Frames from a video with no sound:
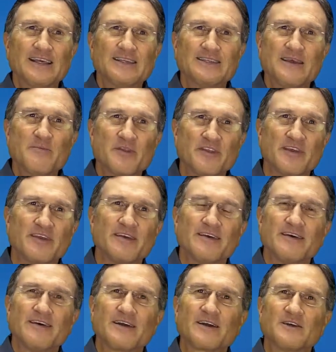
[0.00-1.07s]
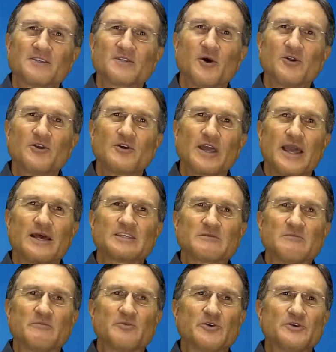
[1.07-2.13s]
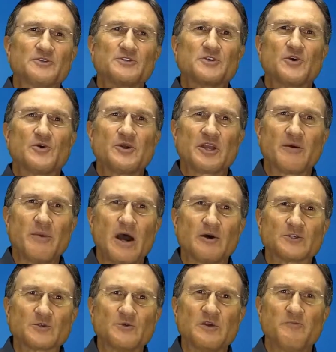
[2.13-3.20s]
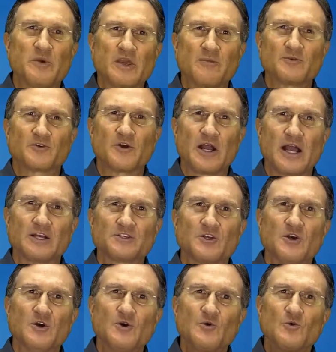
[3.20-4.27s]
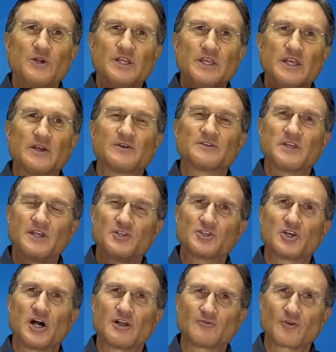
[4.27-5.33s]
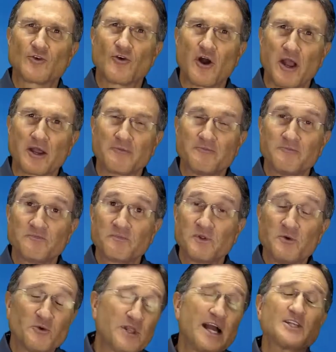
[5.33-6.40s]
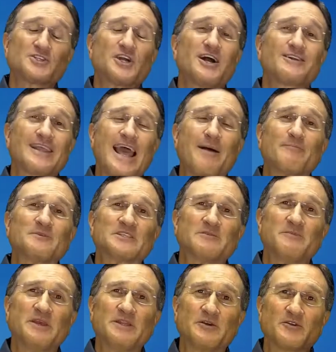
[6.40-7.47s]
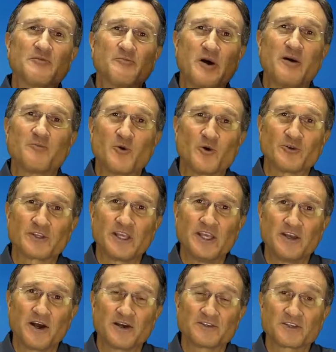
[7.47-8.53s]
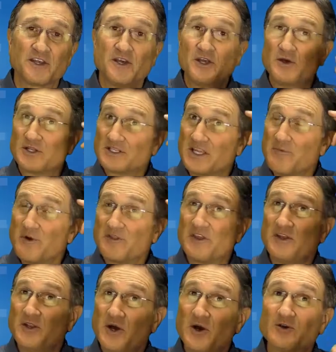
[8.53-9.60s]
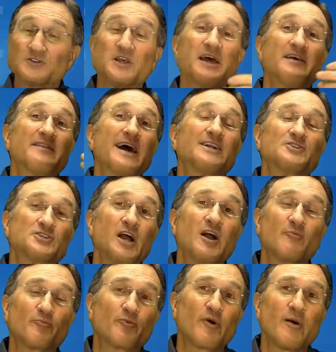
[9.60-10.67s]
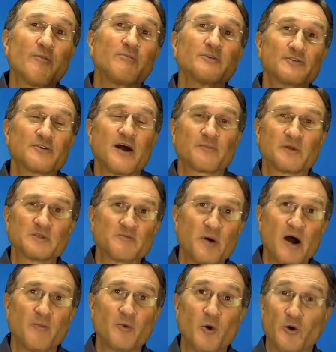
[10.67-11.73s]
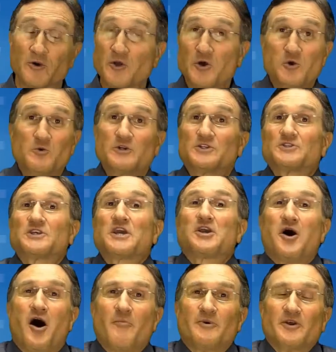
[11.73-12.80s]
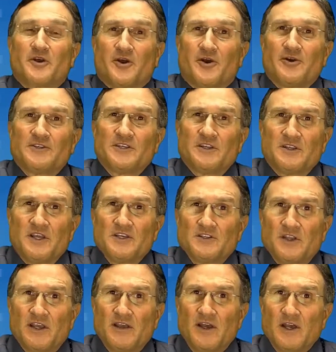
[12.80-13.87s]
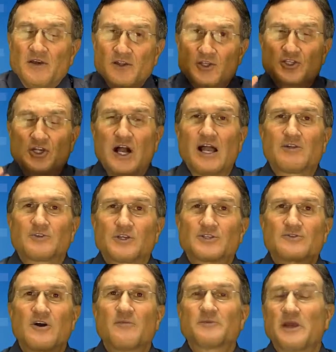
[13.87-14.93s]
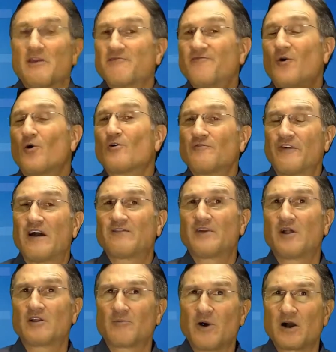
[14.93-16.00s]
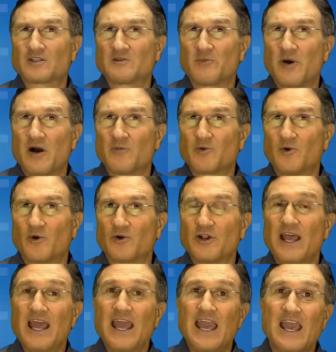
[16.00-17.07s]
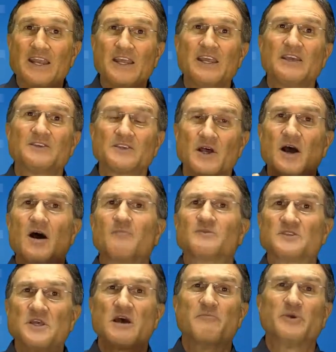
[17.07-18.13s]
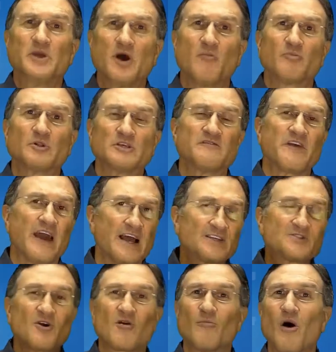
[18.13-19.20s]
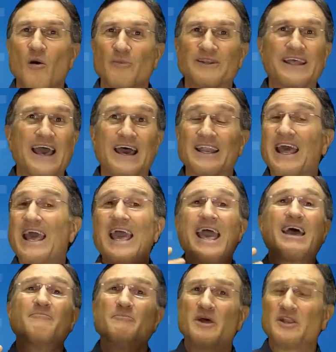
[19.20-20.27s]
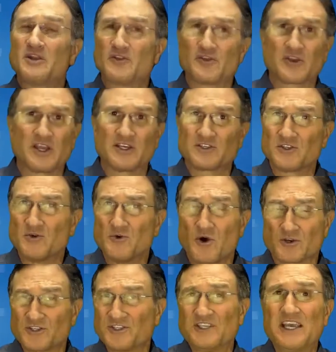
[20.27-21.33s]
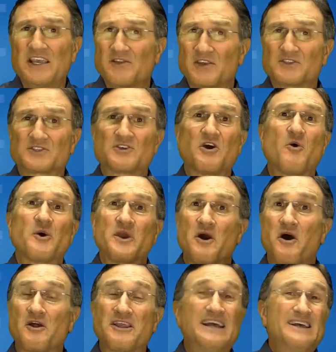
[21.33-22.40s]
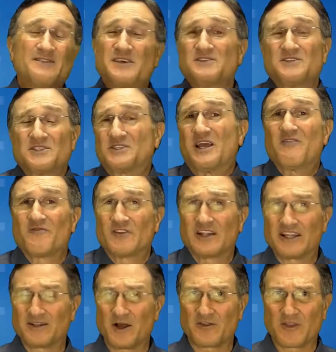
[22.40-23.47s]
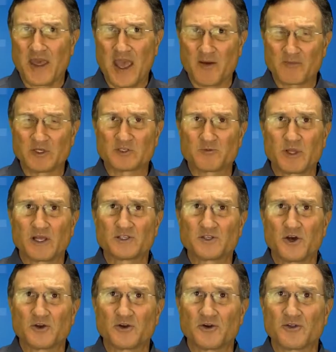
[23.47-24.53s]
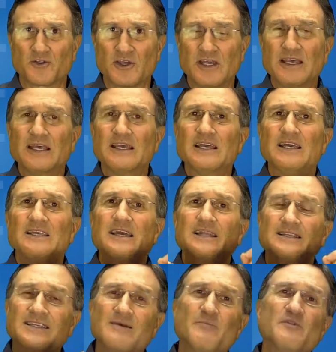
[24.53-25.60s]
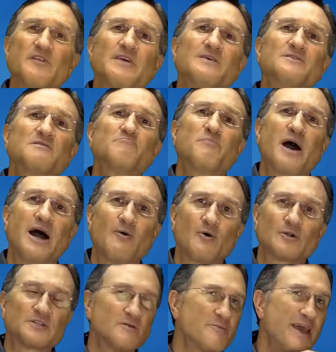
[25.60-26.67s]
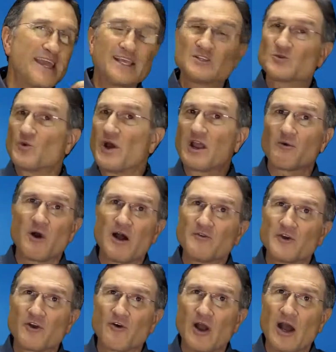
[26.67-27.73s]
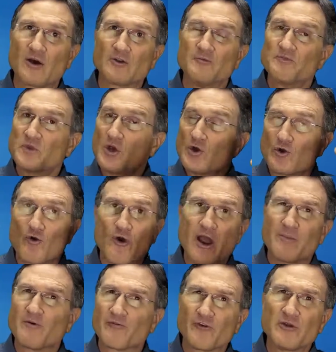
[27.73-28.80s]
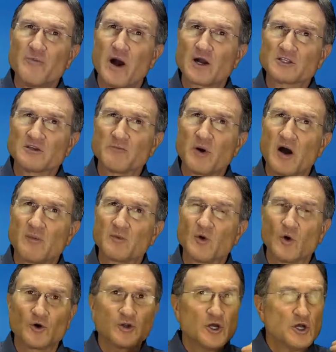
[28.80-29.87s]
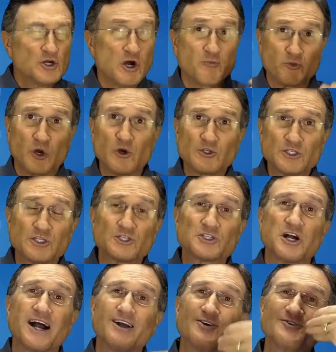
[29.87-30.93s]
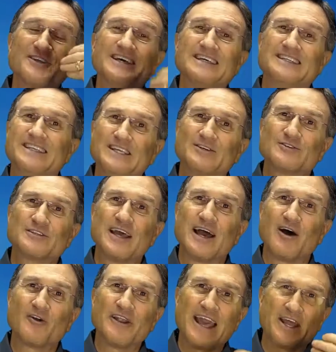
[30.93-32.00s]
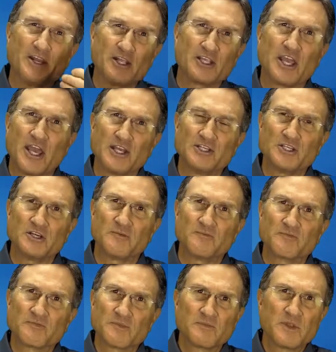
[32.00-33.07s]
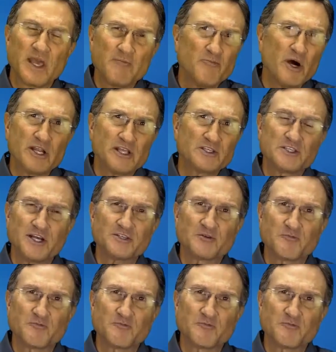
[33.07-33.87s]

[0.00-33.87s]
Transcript: Timothy, a custodial cast member, is scurrying about sweeping up trash when he hears a child crying. Well, that child happens to be near the popcorn kiosk. Timothy knows that child probably dropped his popcorn, which is a common occurrence at Disney. The child just dropped a $4 or $5 box of popcorn, and he is upset beyond belief, as are mom and dad and many other guests who are seeing this going on. This is definitely not the happiest place on earth. Yet Timothy is empowered to make his way around the crowd, grab a free box of popcorn, approach the child, kneel down, and engage him. Hey buddy, is that your